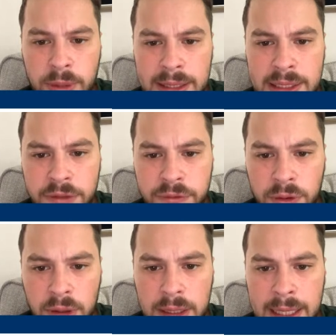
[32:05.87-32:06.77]
20
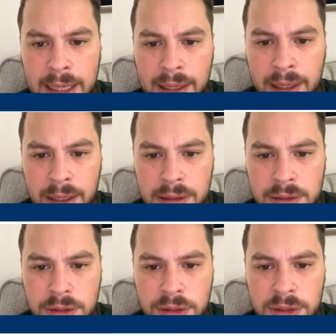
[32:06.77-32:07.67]
for
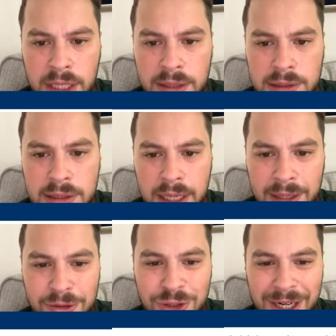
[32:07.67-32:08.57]
Kalajdzic
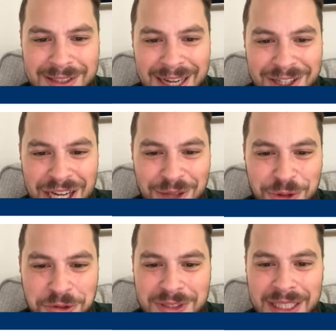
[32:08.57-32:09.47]
and try to hijack the
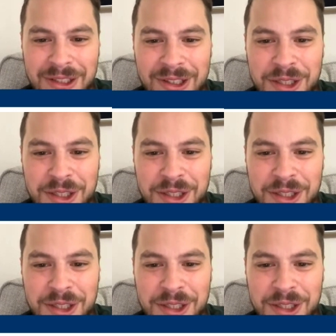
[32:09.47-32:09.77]
Wolves deal.